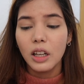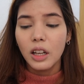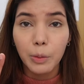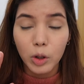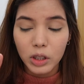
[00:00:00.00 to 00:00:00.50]

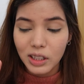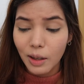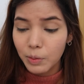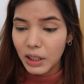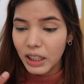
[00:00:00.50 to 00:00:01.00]
Eyebrow is
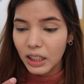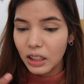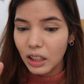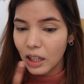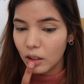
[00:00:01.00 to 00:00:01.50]

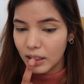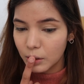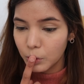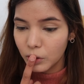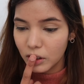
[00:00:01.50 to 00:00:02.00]
completed. Now
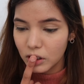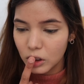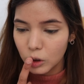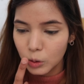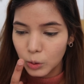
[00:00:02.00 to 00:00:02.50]
let's move on
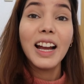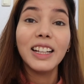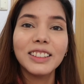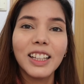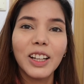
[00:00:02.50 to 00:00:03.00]
to
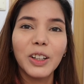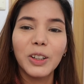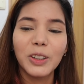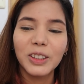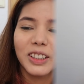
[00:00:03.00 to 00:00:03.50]

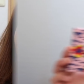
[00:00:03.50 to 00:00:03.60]
eyeshadow.